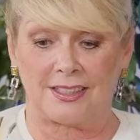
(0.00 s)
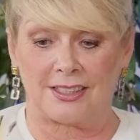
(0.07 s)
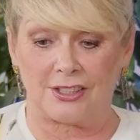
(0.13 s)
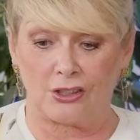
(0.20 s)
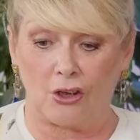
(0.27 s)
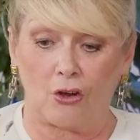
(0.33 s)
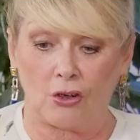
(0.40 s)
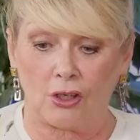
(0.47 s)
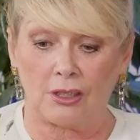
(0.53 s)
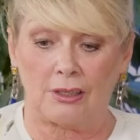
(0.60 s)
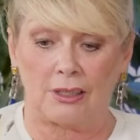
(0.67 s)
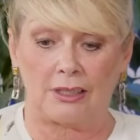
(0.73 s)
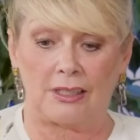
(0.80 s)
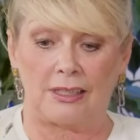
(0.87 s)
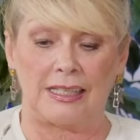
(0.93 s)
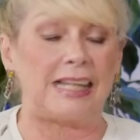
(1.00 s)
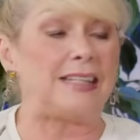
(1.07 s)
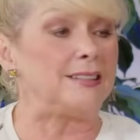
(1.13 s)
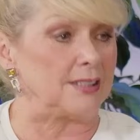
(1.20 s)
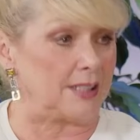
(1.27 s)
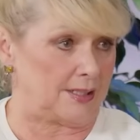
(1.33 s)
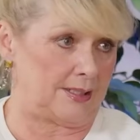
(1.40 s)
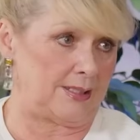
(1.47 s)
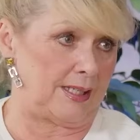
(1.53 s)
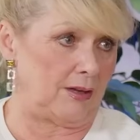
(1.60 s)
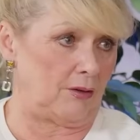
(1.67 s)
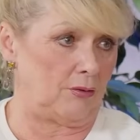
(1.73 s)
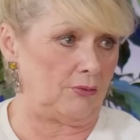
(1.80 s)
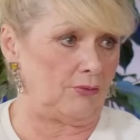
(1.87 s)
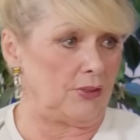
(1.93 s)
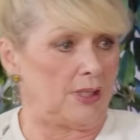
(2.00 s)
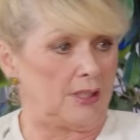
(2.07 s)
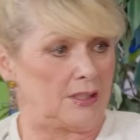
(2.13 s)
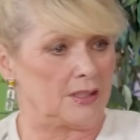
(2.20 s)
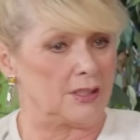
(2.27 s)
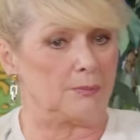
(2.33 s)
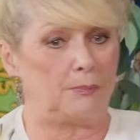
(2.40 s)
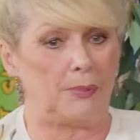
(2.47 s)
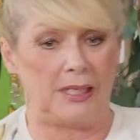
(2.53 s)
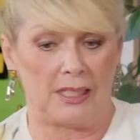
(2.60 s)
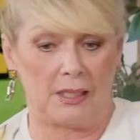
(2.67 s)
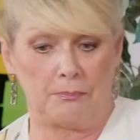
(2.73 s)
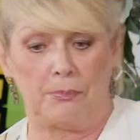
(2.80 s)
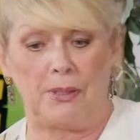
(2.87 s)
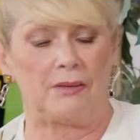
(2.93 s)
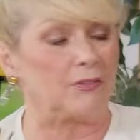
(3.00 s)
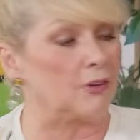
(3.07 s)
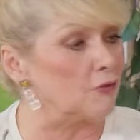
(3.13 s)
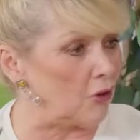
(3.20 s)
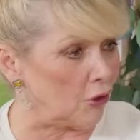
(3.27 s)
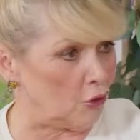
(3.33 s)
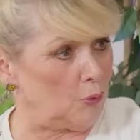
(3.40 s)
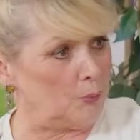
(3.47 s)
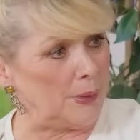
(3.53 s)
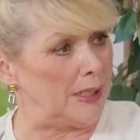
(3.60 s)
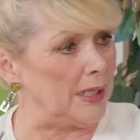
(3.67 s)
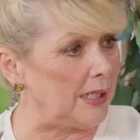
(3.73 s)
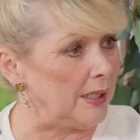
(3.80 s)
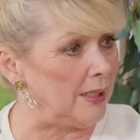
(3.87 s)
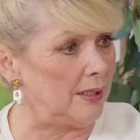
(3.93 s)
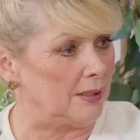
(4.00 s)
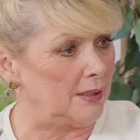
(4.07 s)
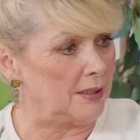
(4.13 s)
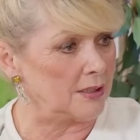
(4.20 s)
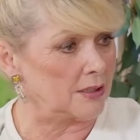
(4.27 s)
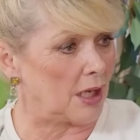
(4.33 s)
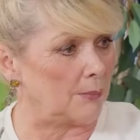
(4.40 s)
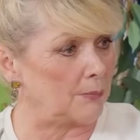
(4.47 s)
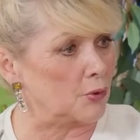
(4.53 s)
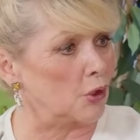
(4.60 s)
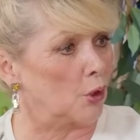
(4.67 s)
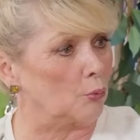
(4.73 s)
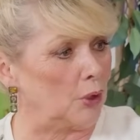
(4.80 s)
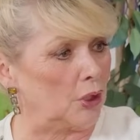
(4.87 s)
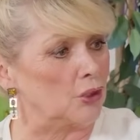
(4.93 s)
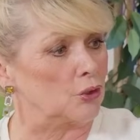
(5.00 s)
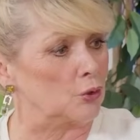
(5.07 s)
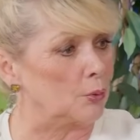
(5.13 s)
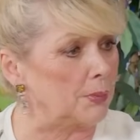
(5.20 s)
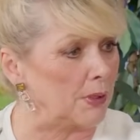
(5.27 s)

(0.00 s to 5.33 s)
the song lends itself to being a bit of a rockabilly type yeah. song. We can do a